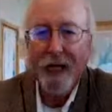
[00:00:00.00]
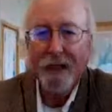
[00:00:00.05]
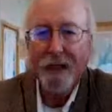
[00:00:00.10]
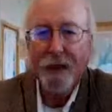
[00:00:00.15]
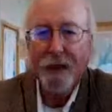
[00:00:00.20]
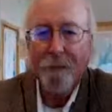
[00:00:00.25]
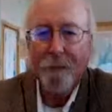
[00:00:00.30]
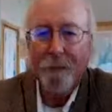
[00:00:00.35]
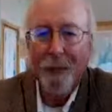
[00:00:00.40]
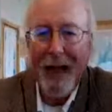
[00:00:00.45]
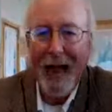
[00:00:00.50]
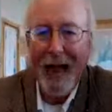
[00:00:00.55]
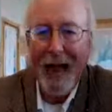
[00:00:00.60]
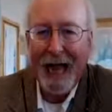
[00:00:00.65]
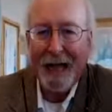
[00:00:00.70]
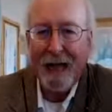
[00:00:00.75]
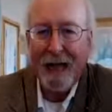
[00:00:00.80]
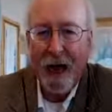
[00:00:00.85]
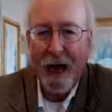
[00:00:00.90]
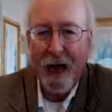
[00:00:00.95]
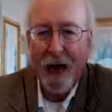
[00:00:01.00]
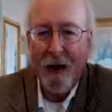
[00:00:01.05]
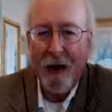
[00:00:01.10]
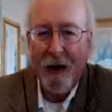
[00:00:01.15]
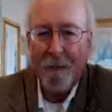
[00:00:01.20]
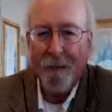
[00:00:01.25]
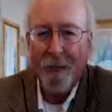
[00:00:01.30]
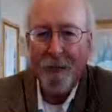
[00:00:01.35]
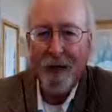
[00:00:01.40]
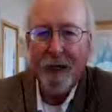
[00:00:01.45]
to back
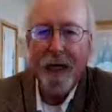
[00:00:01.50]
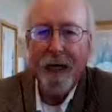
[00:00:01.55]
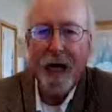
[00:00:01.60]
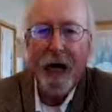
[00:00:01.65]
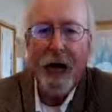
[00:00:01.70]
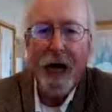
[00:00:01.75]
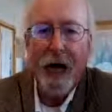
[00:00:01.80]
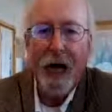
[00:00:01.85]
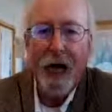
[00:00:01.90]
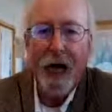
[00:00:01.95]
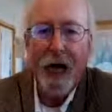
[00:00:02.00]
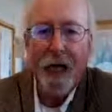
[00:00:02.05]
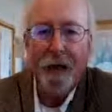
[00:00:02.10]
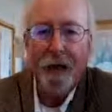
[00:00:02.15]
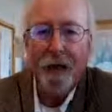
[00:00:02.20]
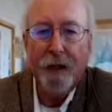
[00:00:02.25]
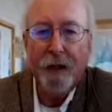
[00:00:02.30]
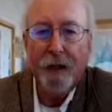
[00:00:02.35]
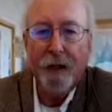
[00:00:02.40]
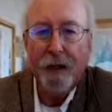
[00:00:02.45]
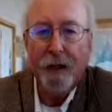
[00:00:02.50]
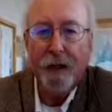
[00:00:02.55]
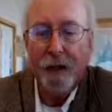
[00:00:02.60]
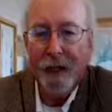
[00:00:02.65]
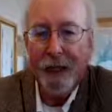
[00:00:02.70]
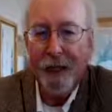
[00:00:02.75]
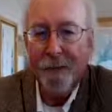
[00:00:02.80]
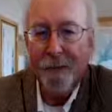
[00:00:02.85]
up the